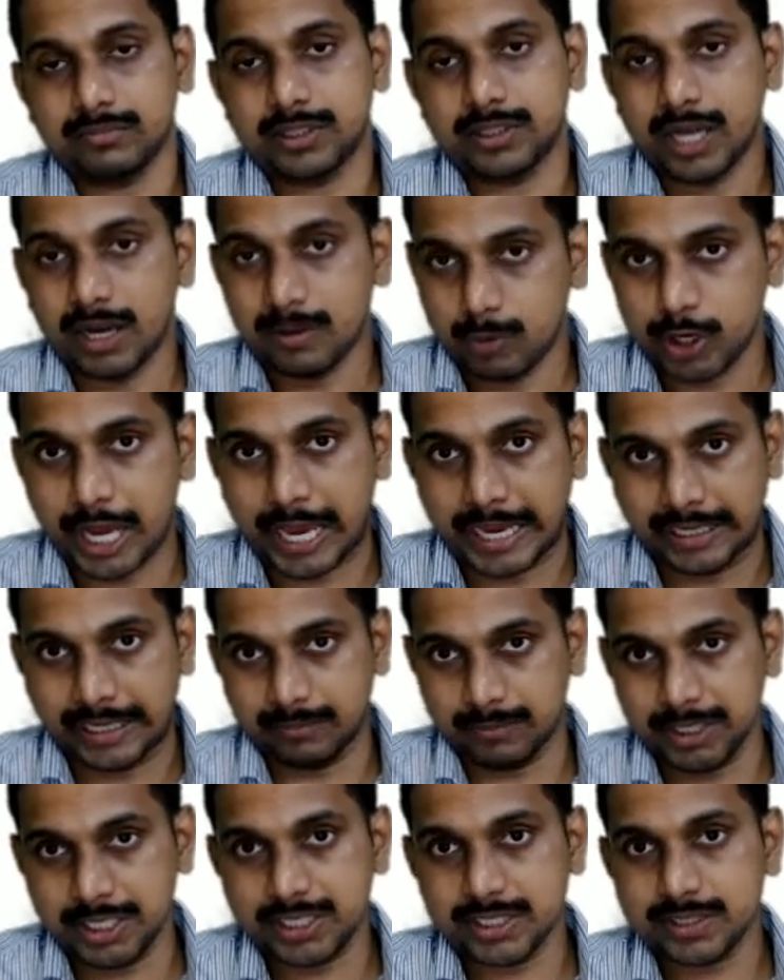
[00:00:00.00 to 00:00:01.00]

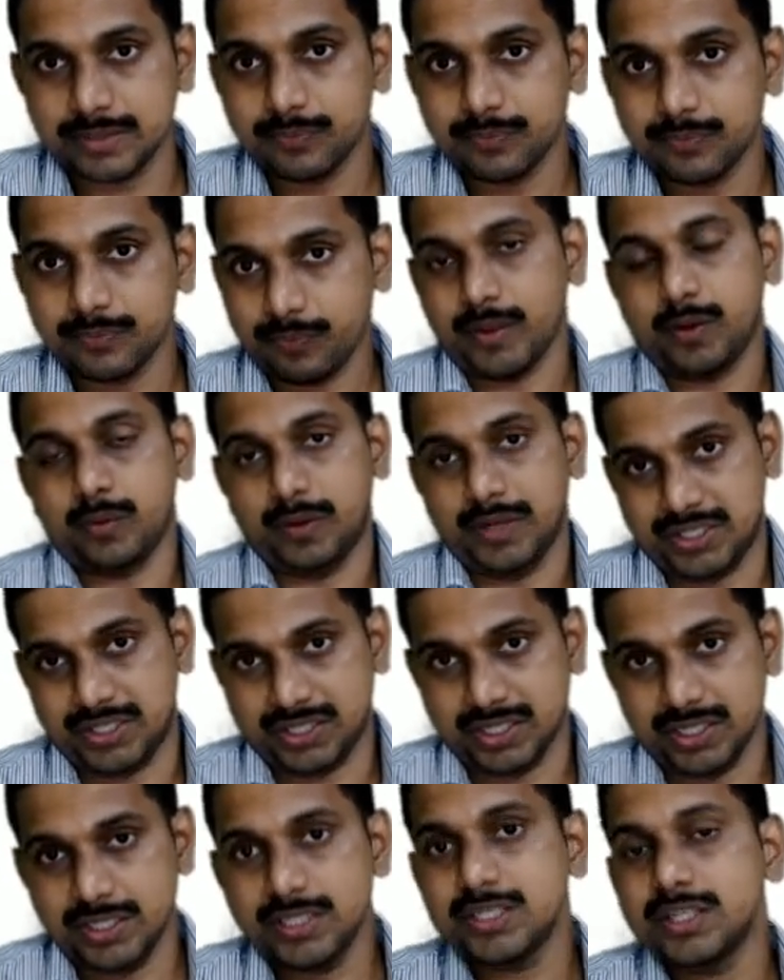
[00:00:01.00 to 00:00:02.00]
thermodynamics
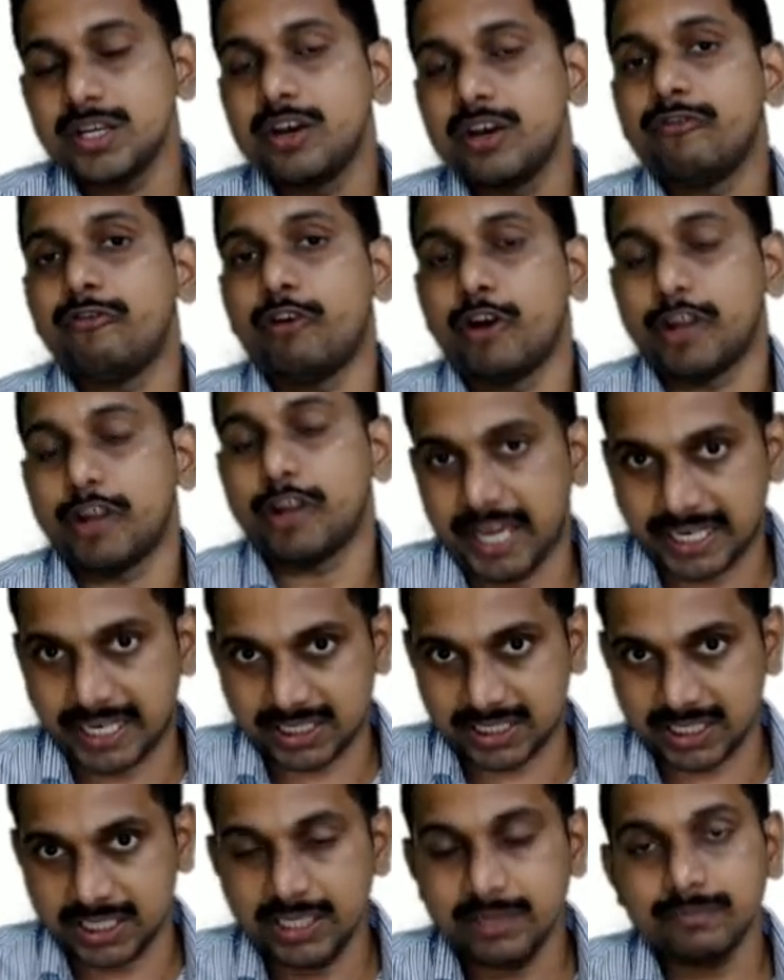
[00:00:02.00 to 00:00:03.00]
questions for
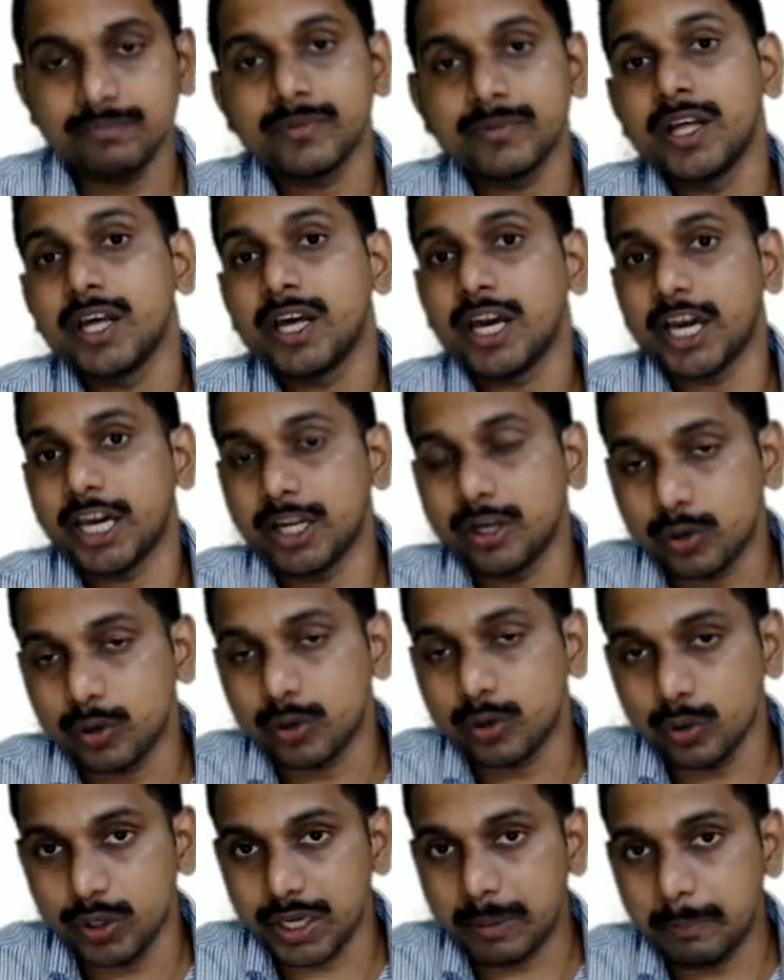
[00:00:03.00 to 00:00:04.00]
XE
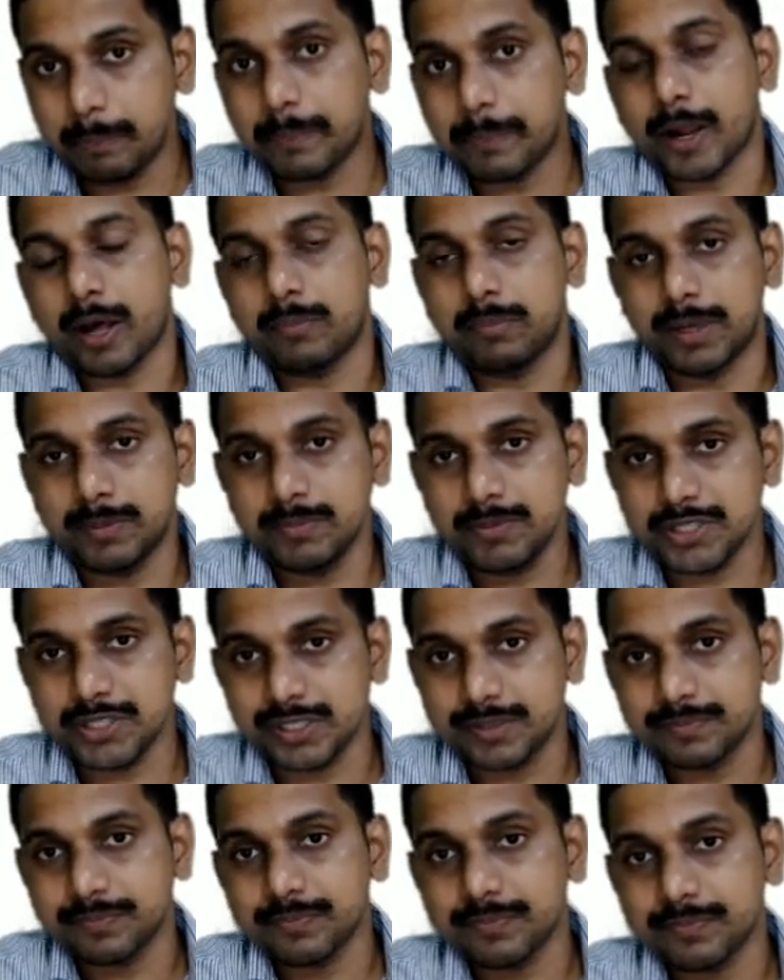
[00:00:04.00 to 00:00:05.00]
including
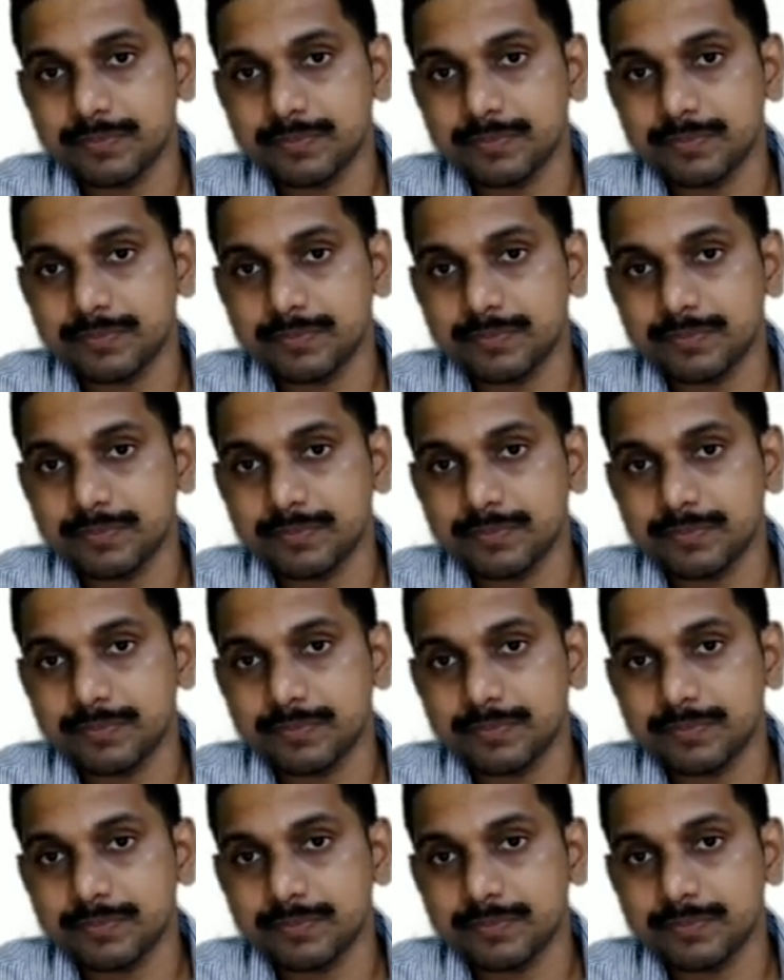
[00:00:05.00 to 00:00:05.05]
problems